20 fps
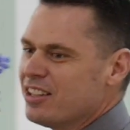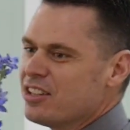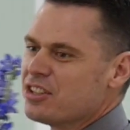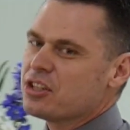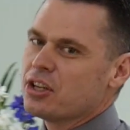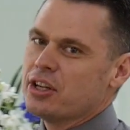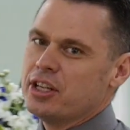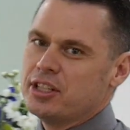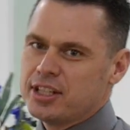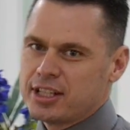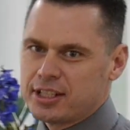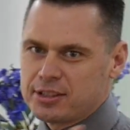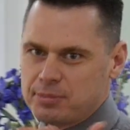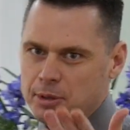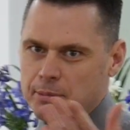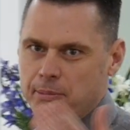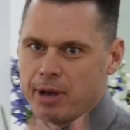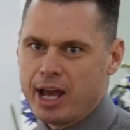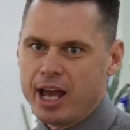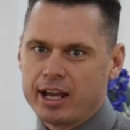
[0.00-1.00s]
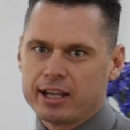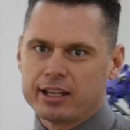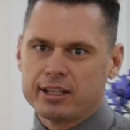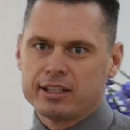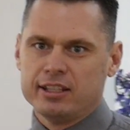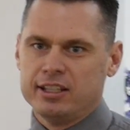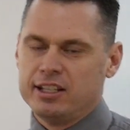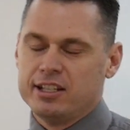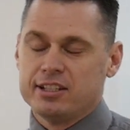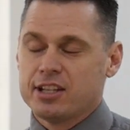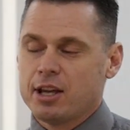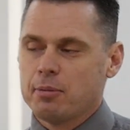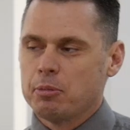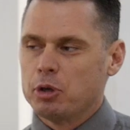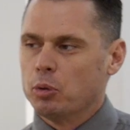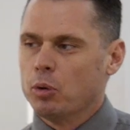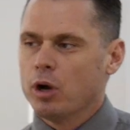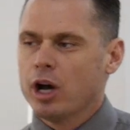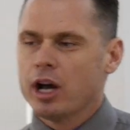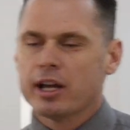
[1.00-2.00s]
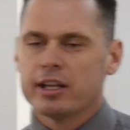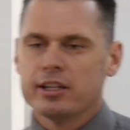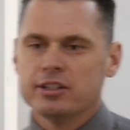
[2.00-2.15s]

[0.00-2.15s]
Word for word: So he takes me back, and he didn't tell me what.